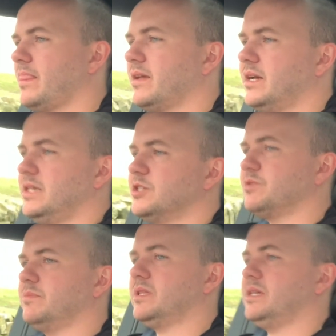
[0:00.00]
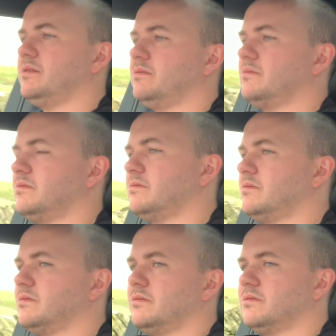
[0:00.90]
in something,
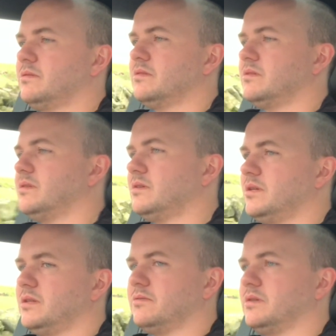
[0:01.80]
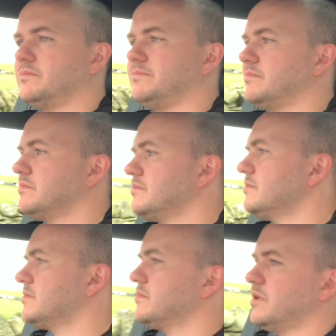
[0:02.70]
you know,
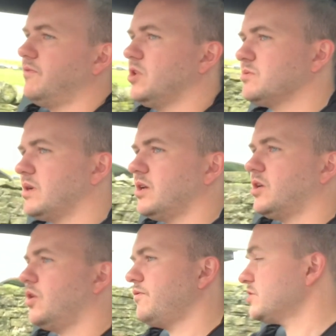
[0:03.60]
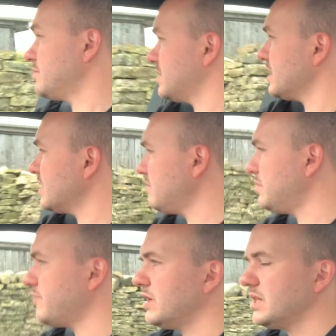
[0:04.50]
a Volkswagen Golf or something, I think we'd be
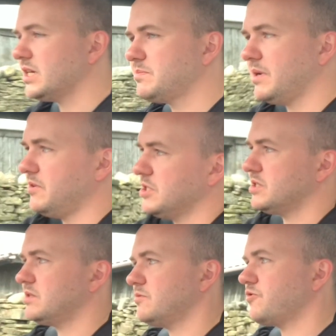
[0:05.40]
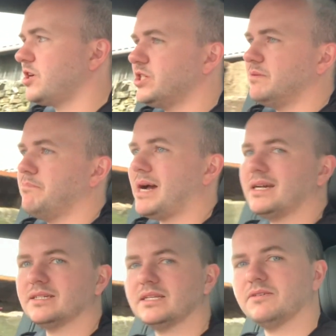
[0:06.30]
really experiencing some crashes and
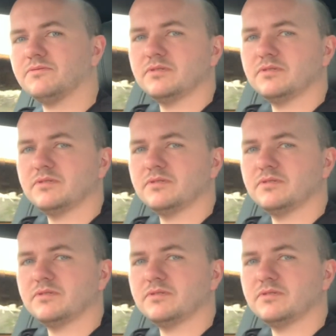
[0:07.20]
bangs now.